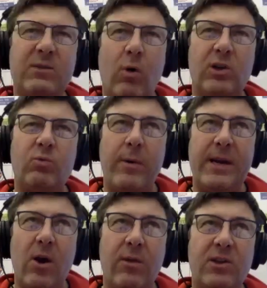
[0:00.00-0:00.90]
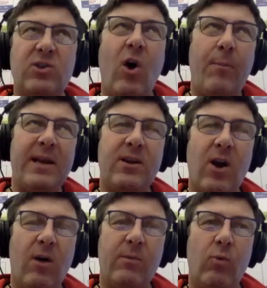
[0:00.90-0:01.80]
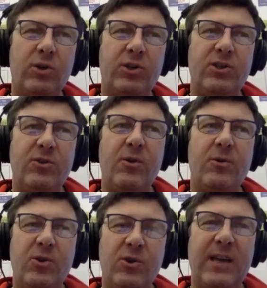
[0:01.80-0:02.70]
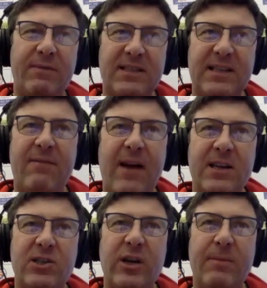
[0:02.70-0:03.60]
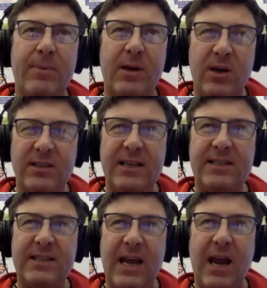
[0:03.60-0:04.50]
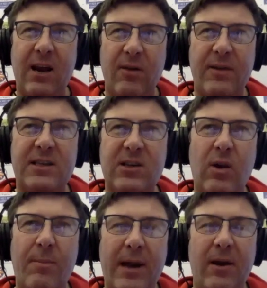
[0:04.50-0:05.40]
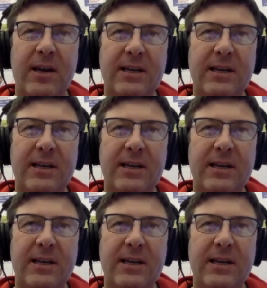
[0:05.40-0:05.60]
watch, we know the top end Garmin watches usually have a sapphire screen, because it's got this solar panel.